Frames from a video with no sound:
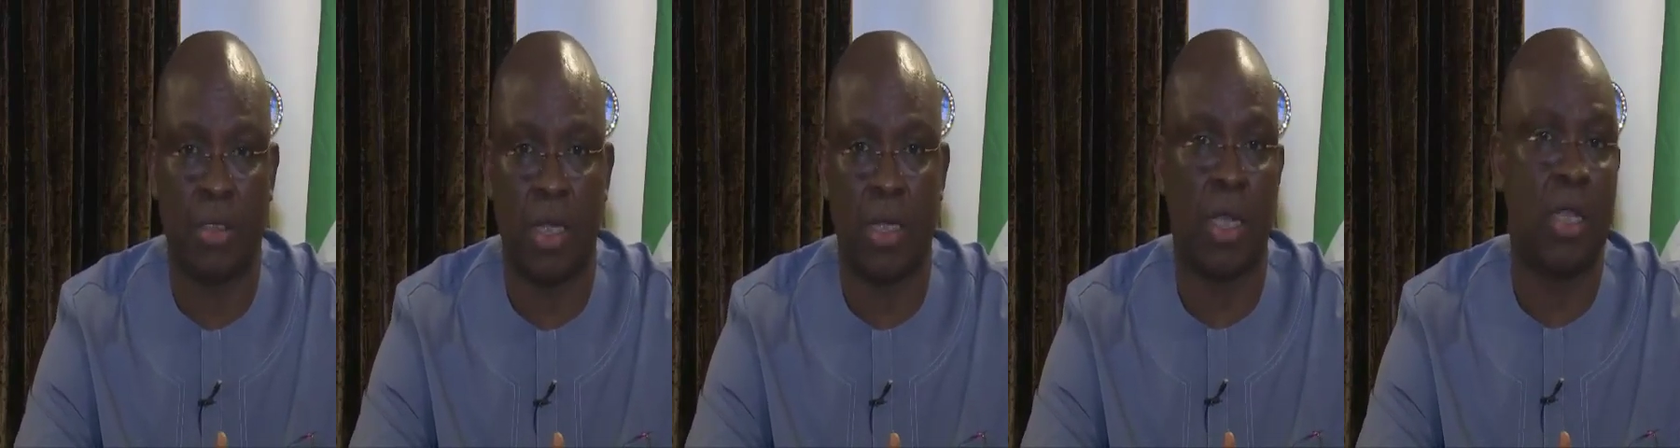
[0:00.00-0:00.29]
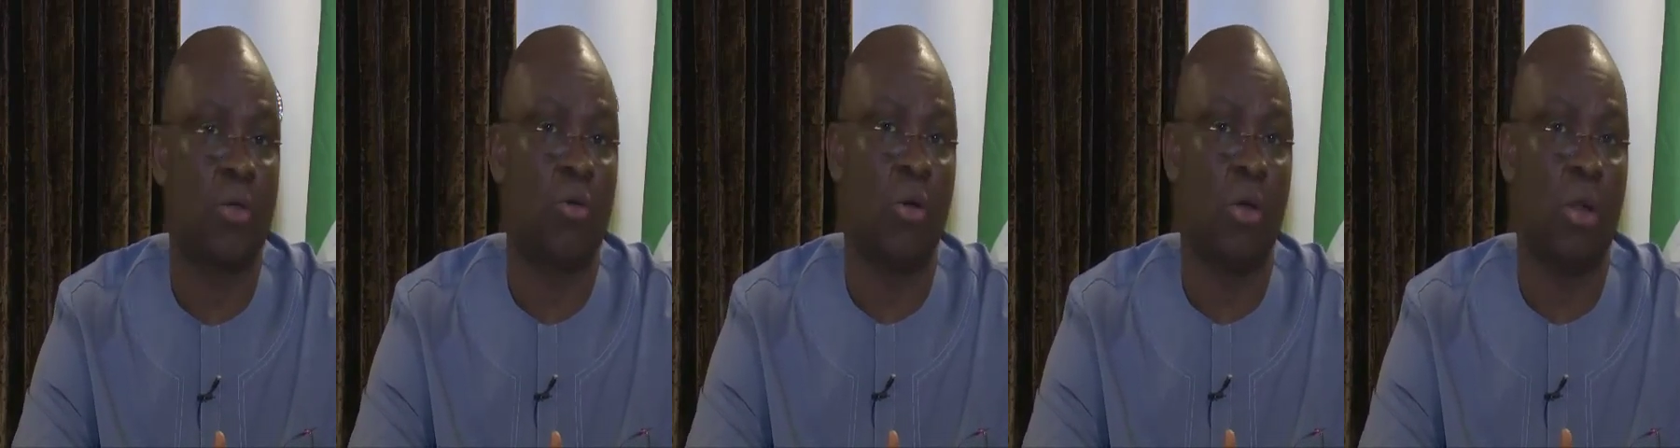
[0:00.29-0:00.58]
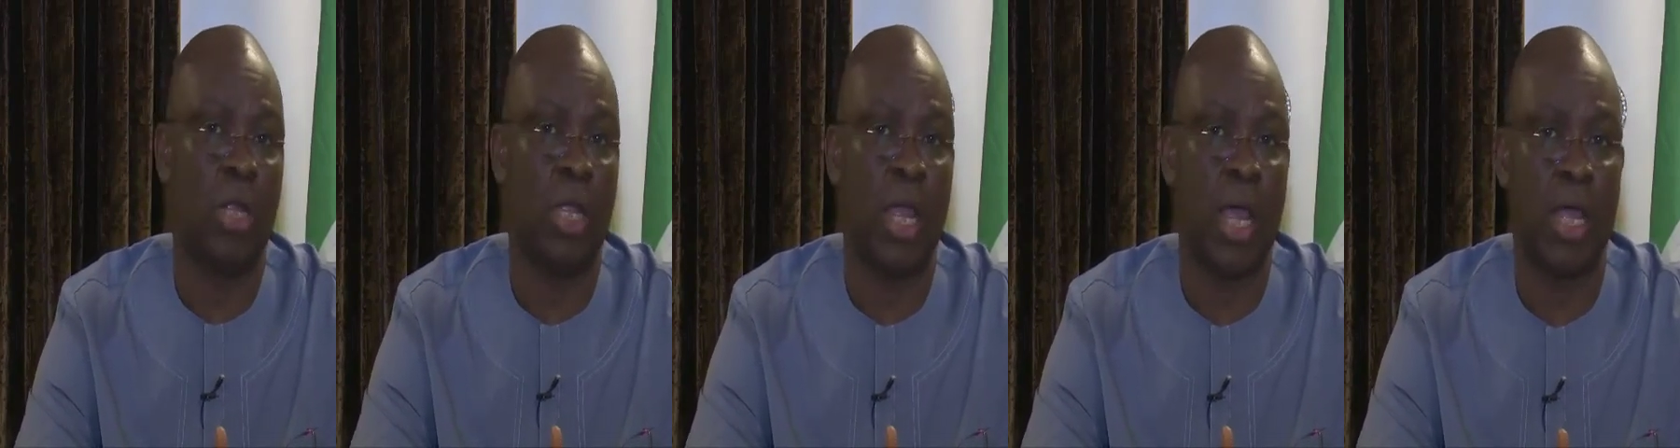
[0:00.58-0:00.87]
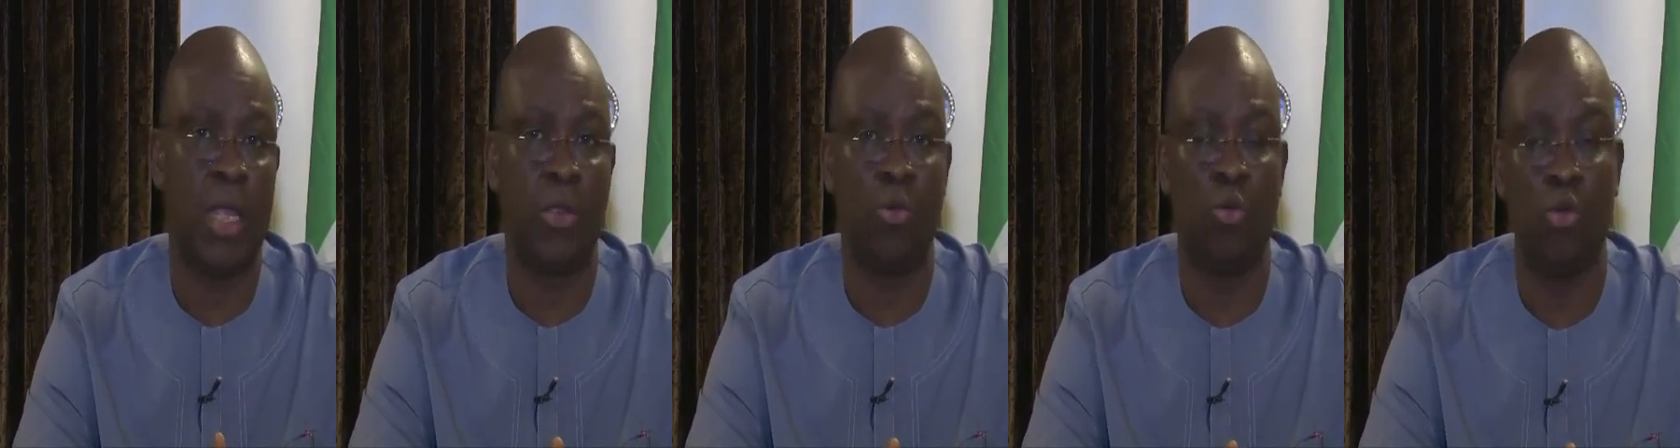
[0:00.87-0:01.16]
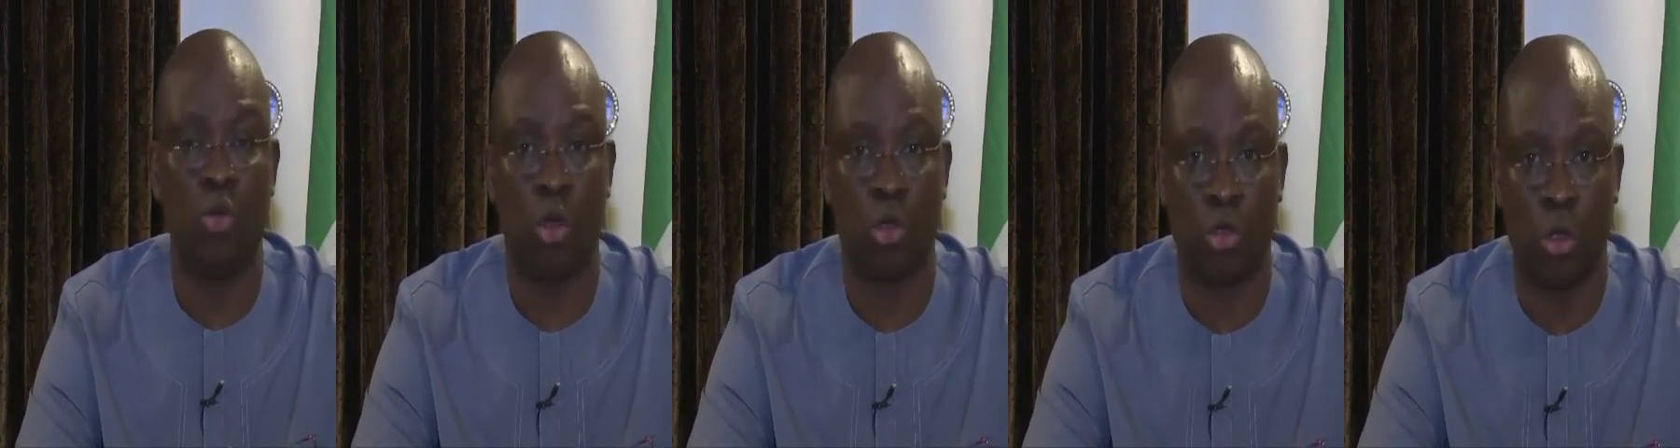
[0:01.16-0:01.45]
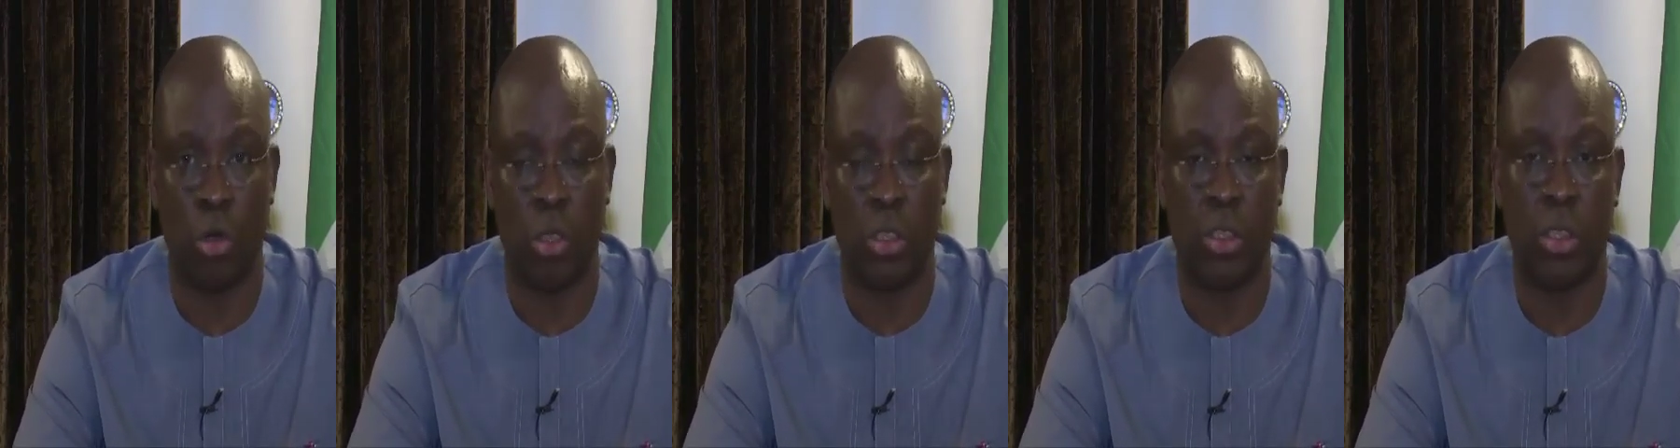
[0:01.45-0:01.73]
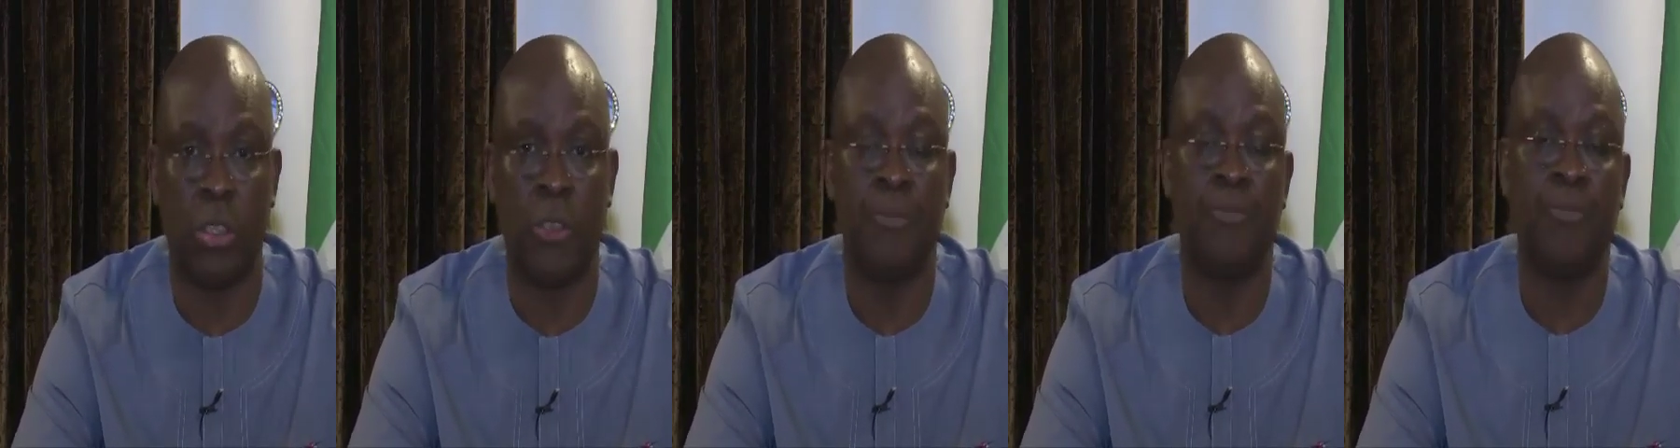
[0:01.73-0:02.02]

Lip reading: And I equally hear in good authority